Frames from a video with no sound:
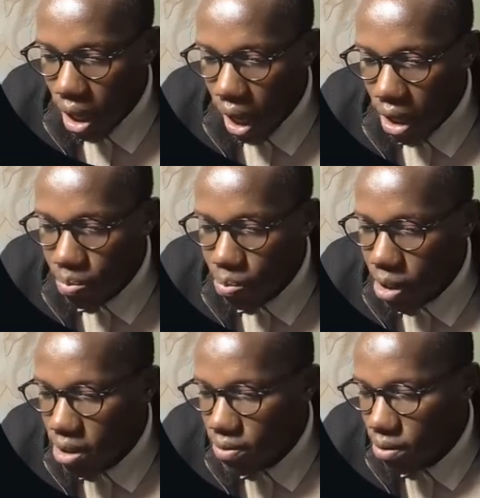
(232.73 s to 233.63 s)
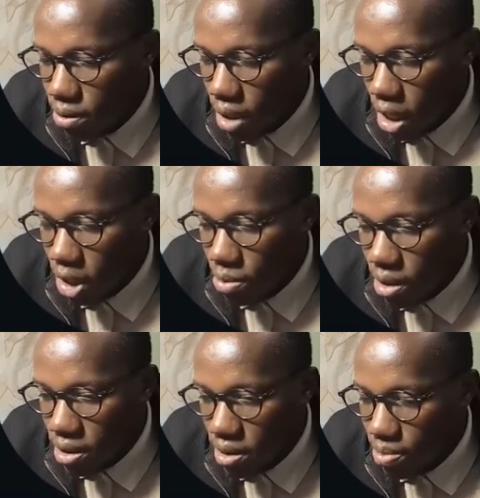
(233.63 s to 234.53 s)
argpass for
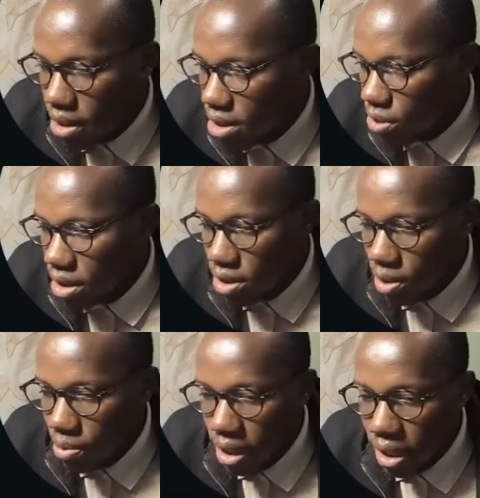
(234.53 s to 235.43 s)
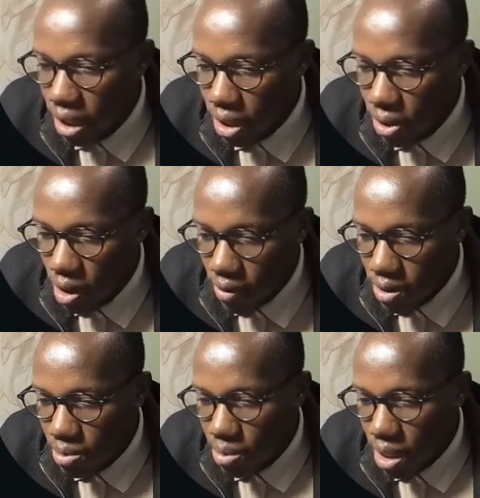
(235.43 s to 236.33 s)
argument passing on the command line. You have
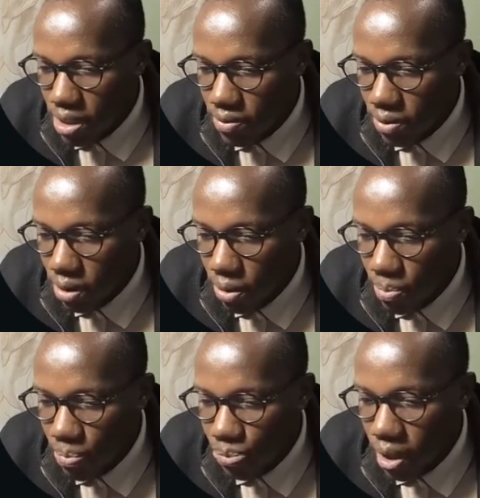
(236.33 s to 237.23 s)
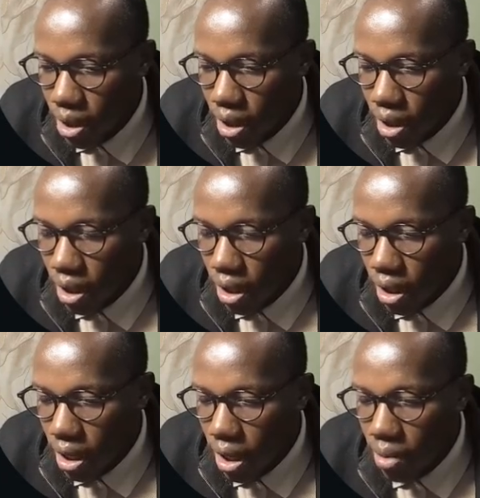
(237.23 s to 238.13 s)
cpass for
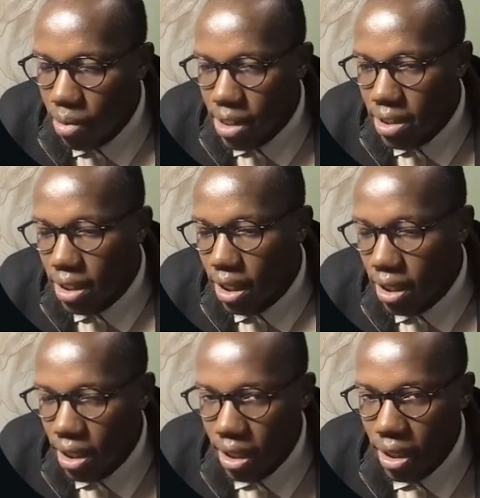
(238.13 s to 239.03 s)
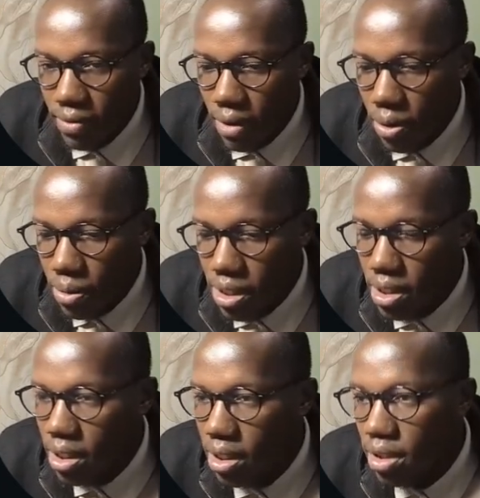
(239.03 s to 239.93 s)
passing and
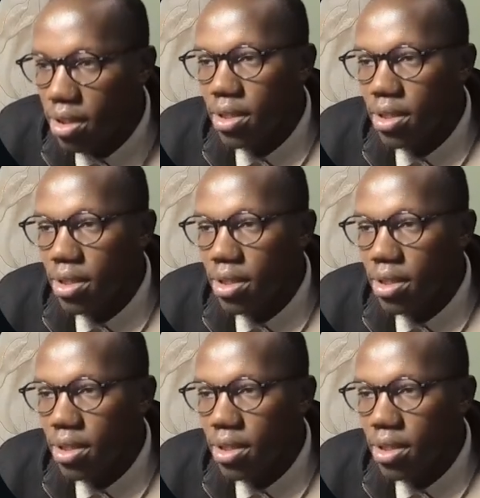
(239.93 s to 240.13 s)
evaluating